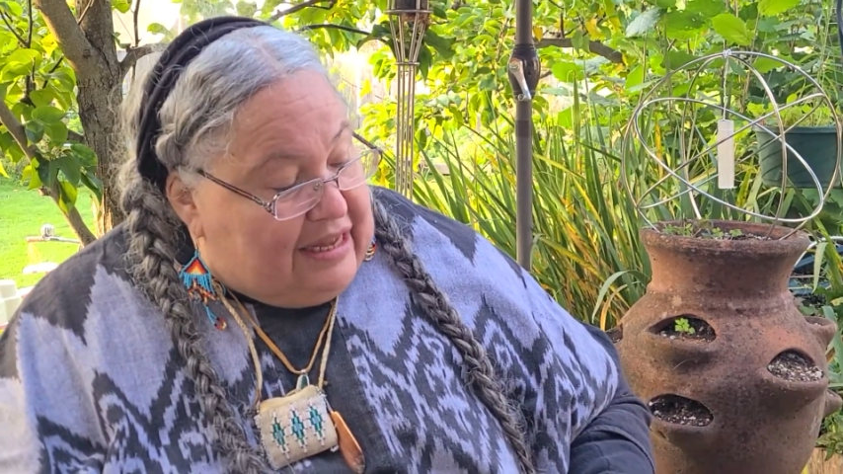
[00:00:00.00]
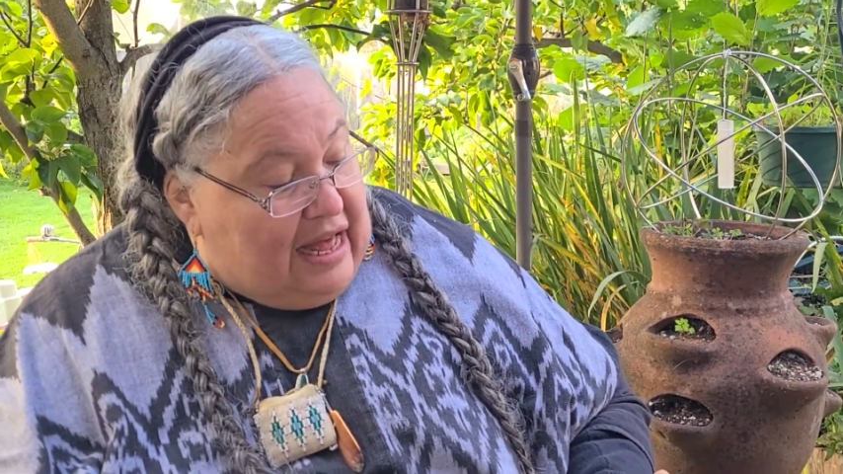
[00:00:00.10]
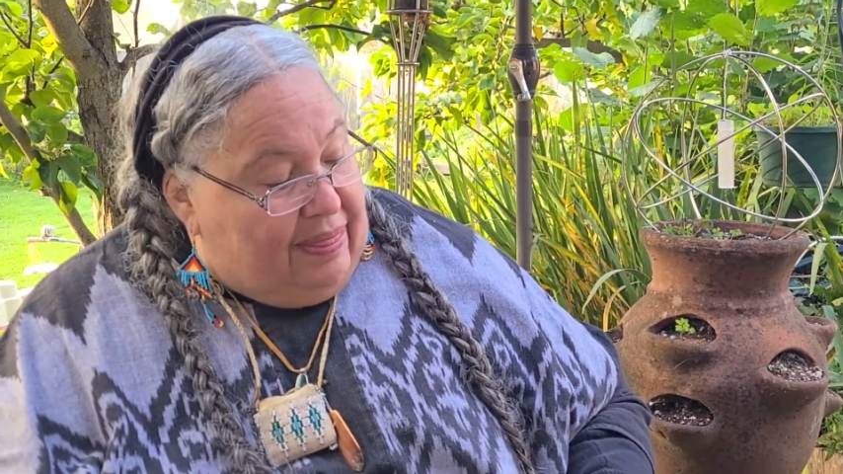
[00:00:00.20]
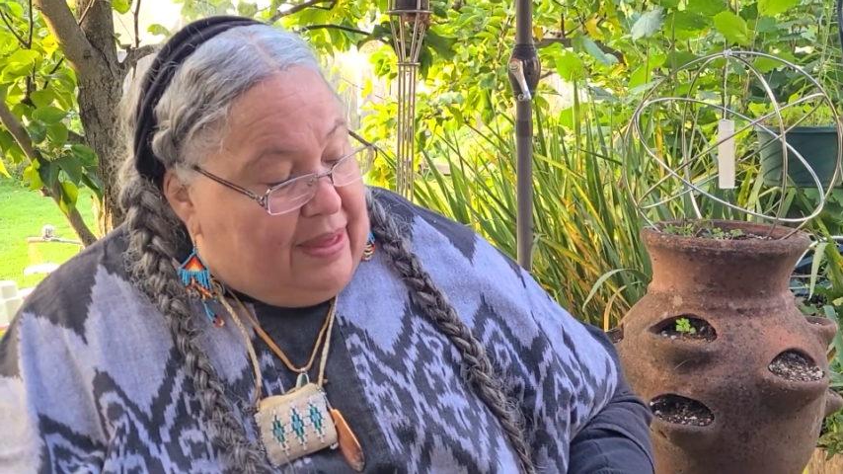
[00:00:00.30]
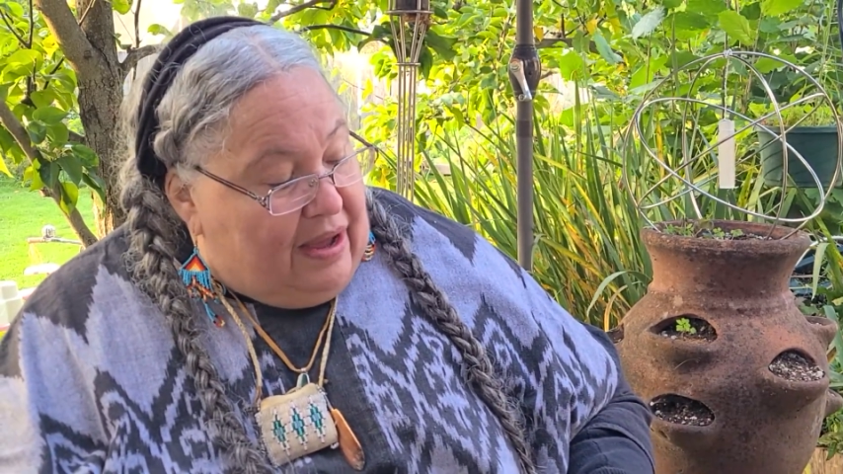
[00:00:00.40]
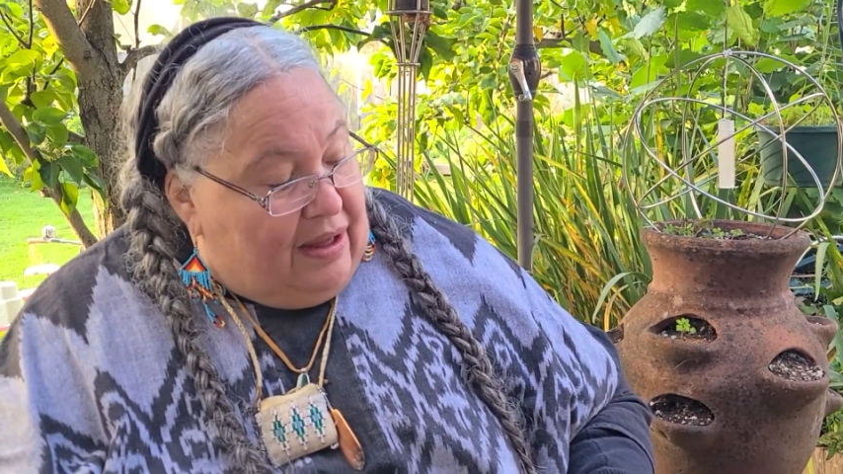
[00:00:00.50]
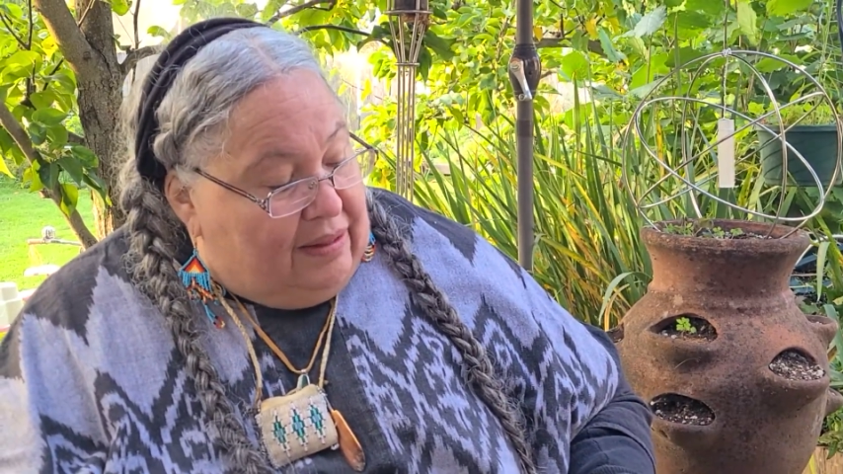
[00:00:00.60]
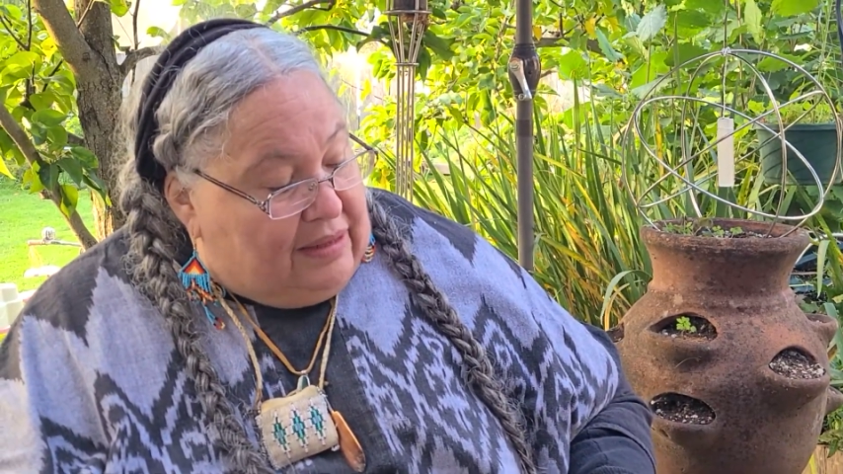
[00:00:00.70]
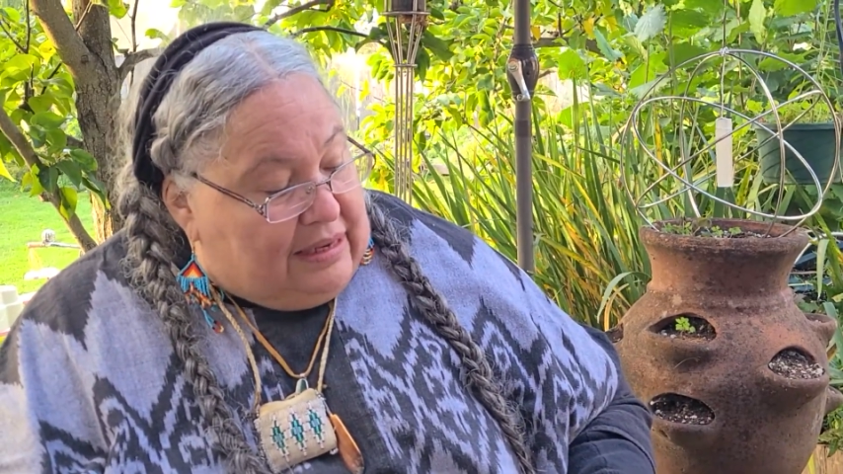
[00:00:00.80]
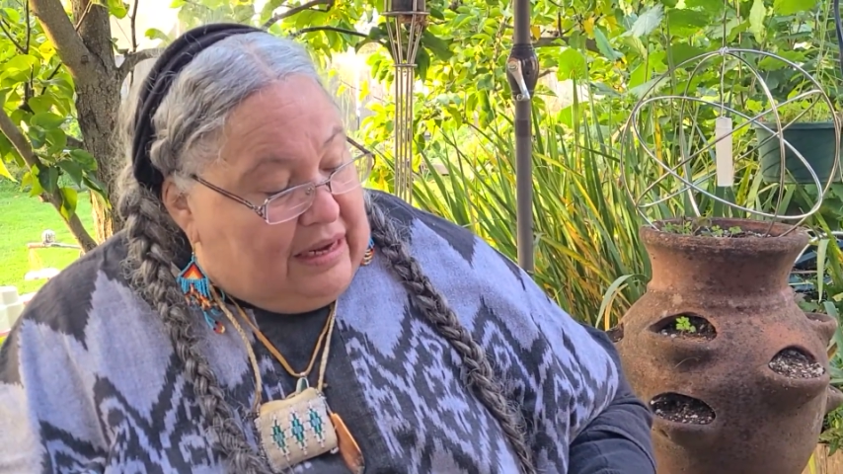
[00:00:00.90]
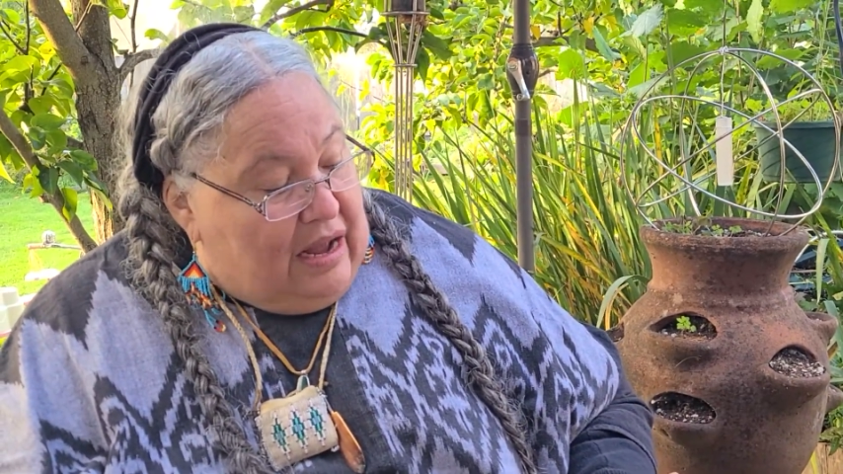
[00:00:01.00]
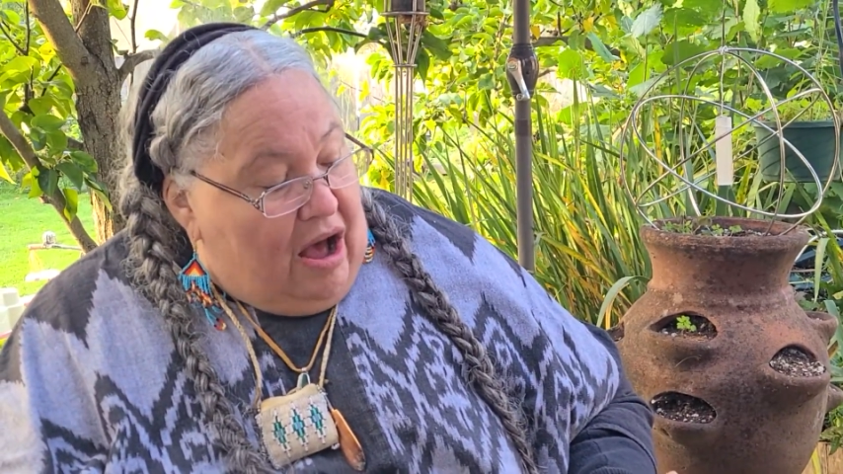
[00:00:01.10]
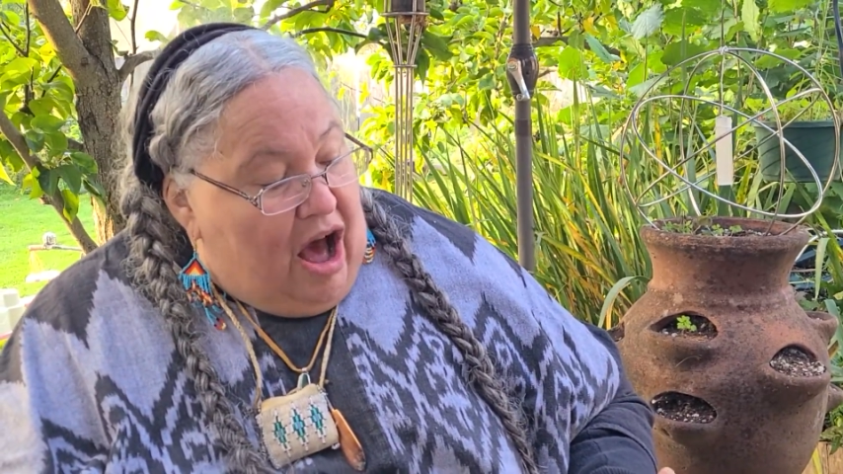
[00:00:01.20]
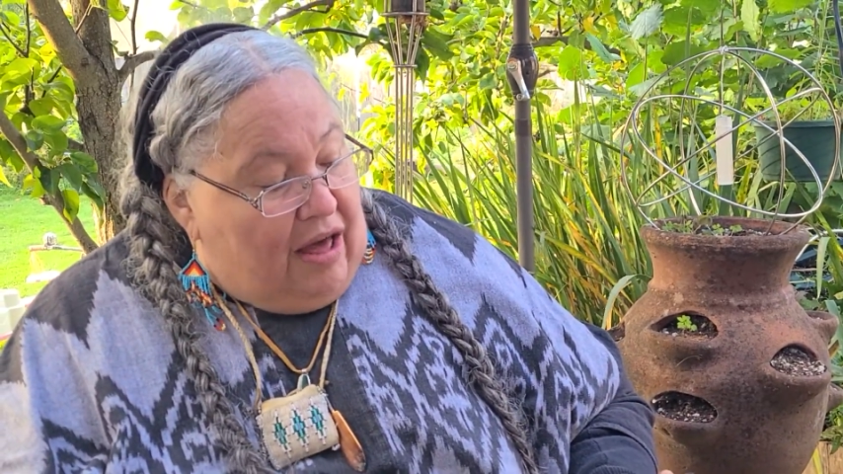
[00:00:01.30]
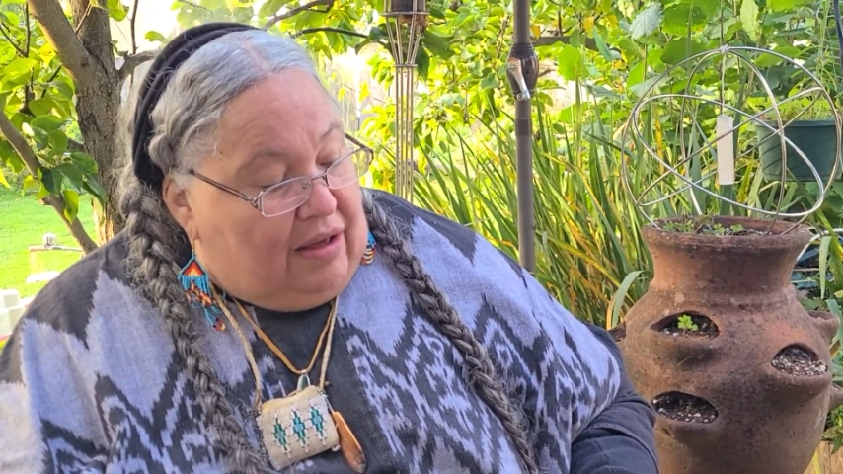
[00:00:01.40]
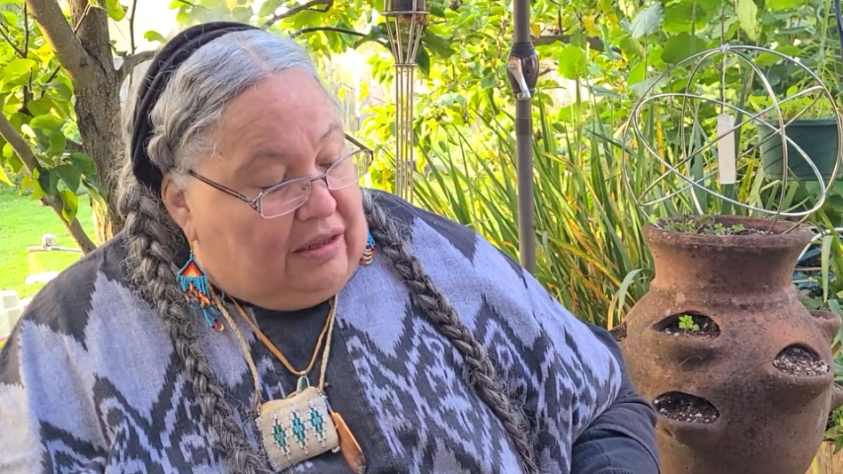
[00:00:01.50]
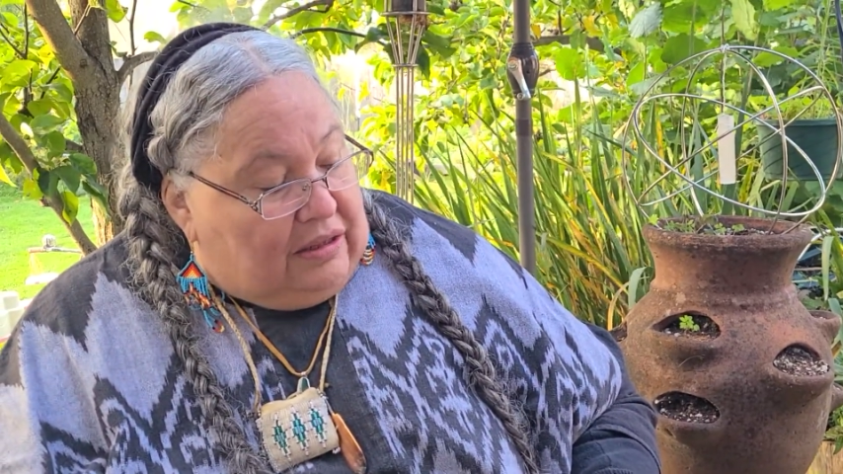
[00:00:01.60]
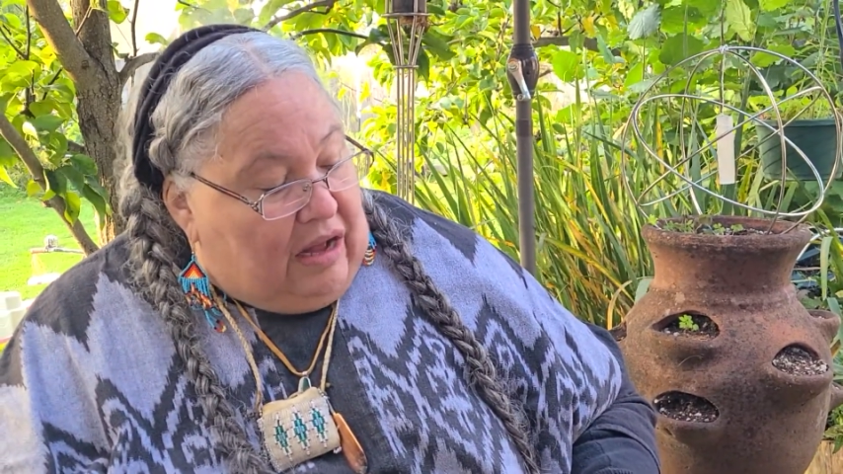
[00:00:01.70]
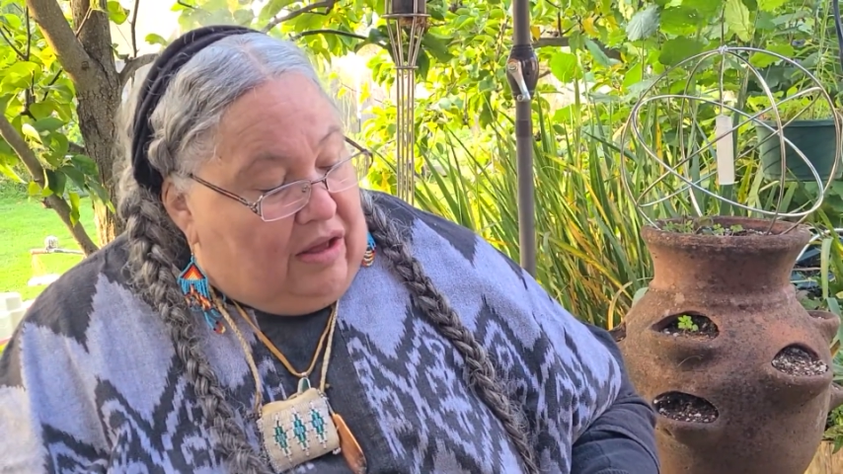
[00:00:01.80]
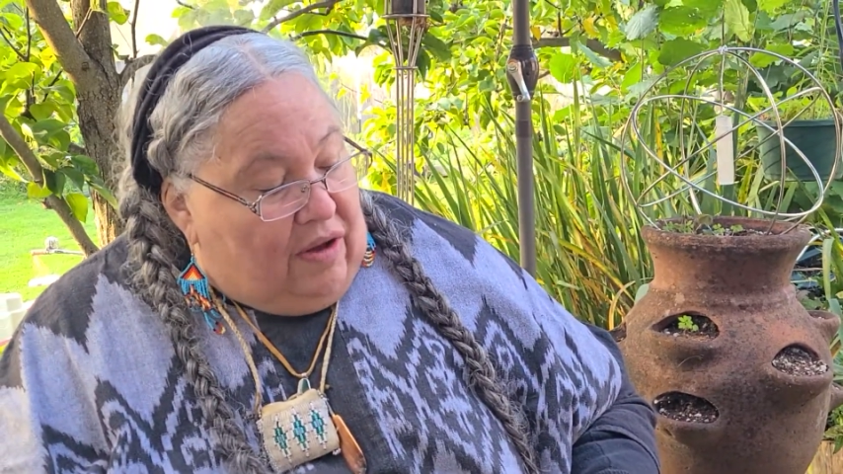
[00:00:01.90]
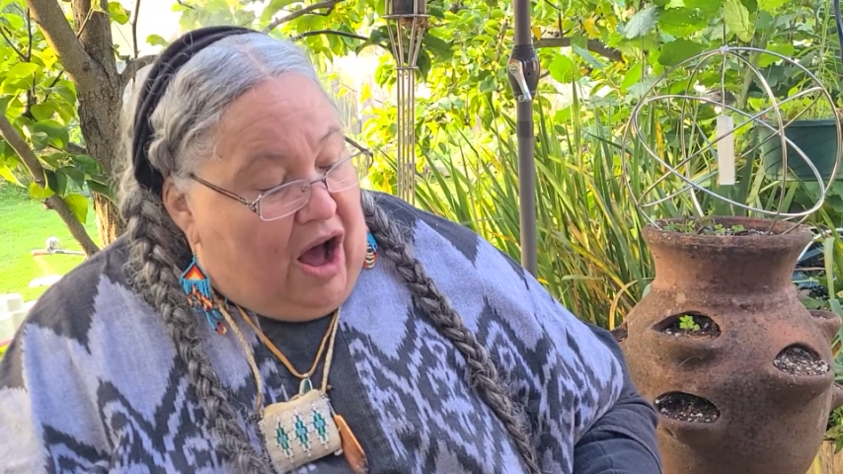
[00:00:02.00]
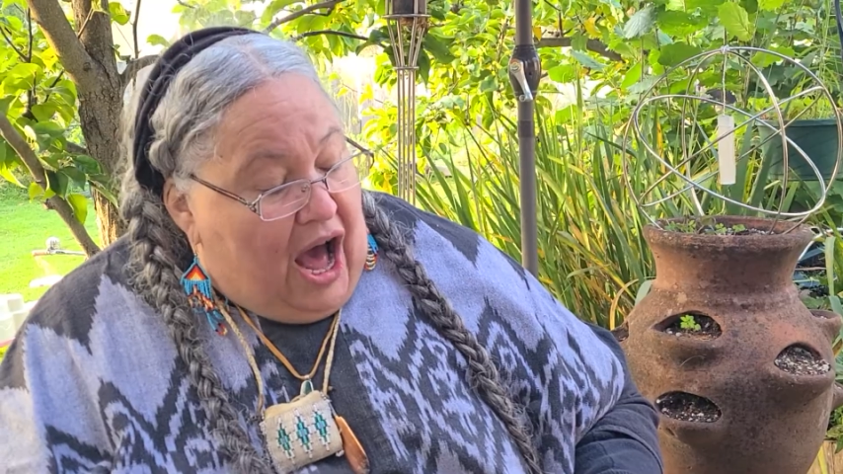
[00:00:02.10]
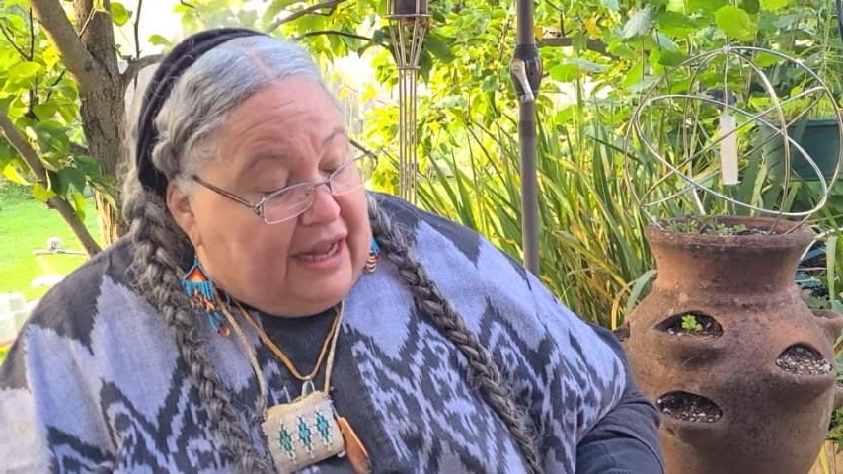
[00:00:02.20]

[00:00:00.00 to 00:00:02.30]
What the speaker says: And the hot